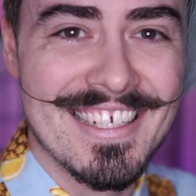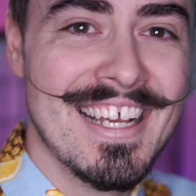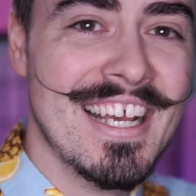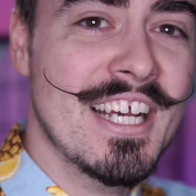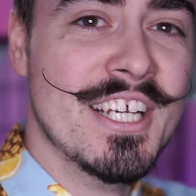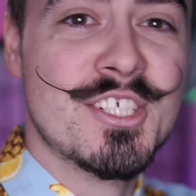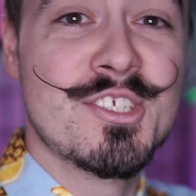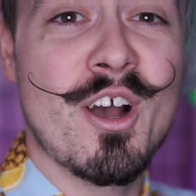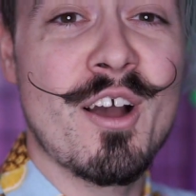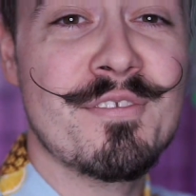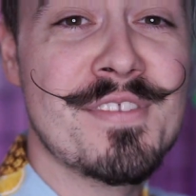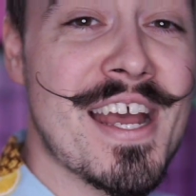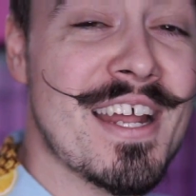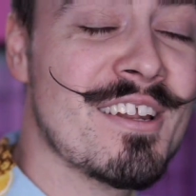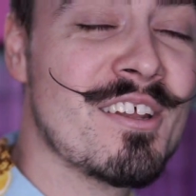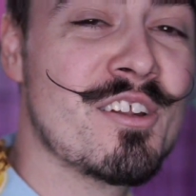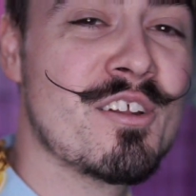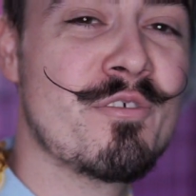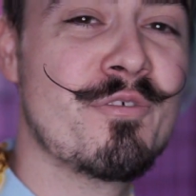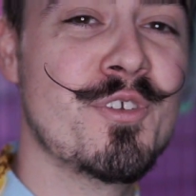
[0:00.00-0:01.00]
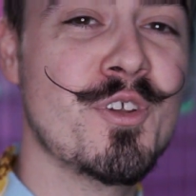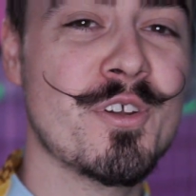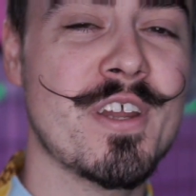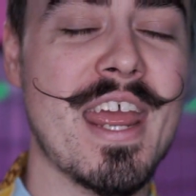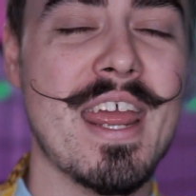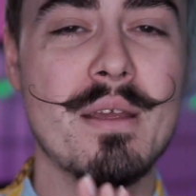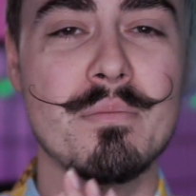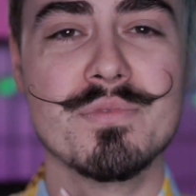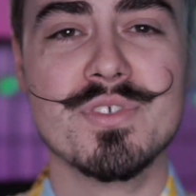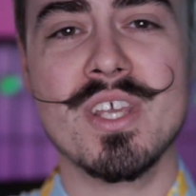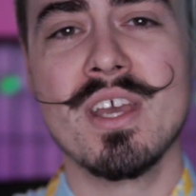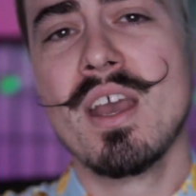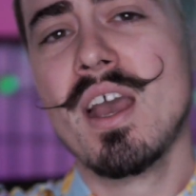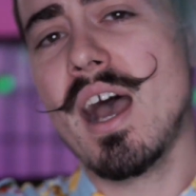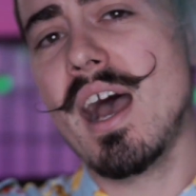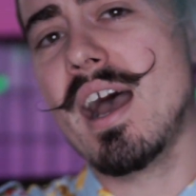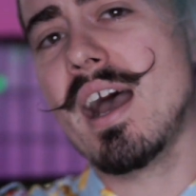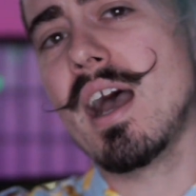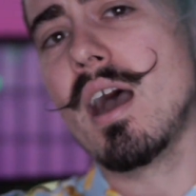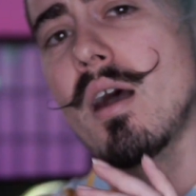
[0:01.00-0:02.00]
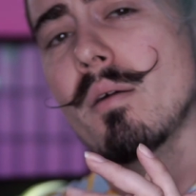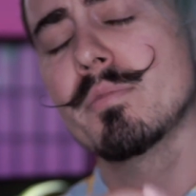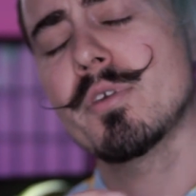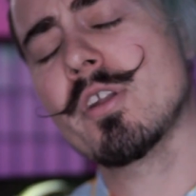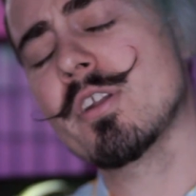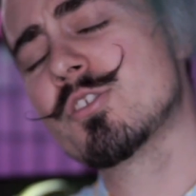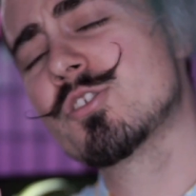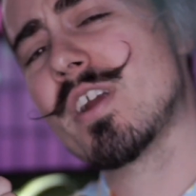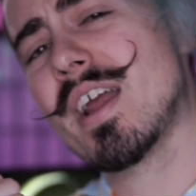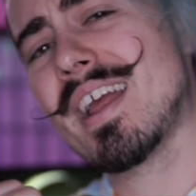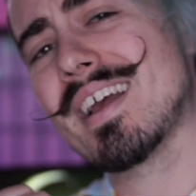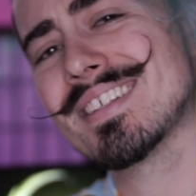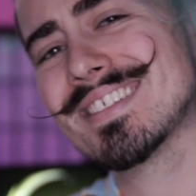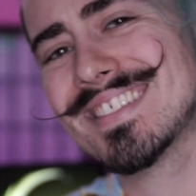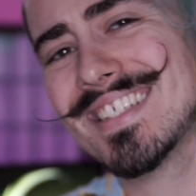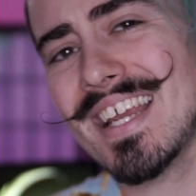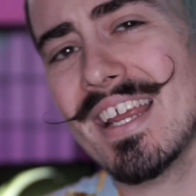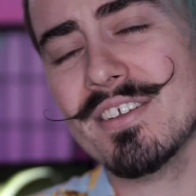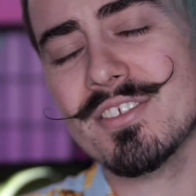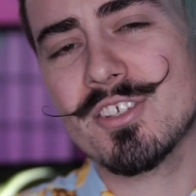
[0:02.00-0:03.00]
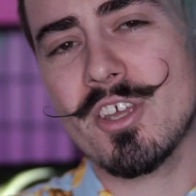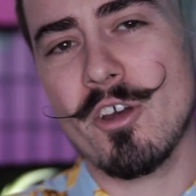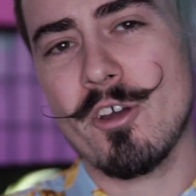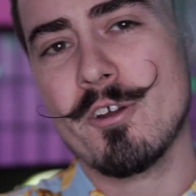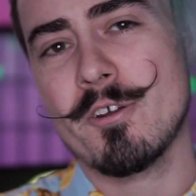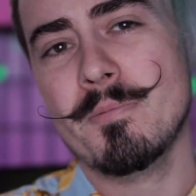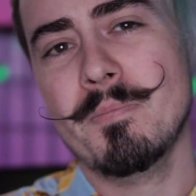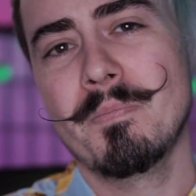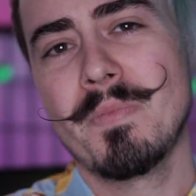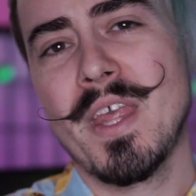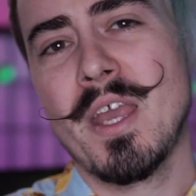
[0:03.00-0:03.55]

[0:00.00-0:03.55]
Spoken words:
So I've downloaded a few games. I'm going to try out CSGO.